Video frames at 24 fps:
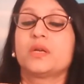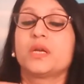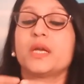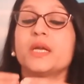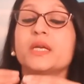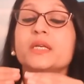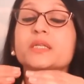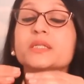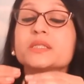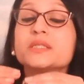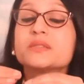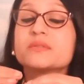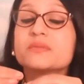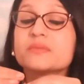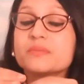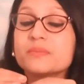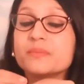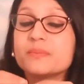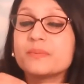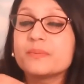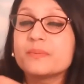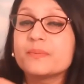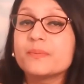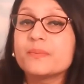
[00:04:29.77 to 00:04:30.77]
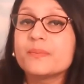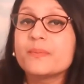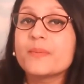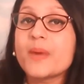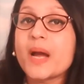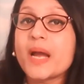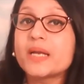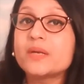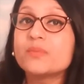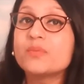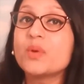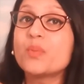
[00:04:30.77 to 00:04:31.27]
It is
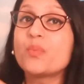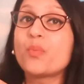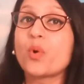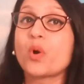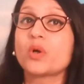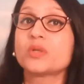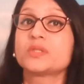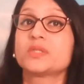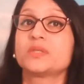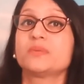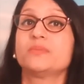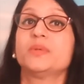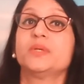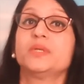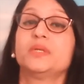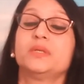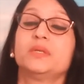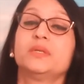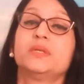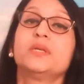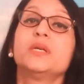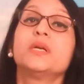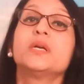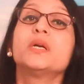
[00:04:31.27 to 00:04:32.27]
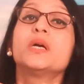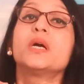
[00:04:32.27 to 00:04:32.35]
might be possible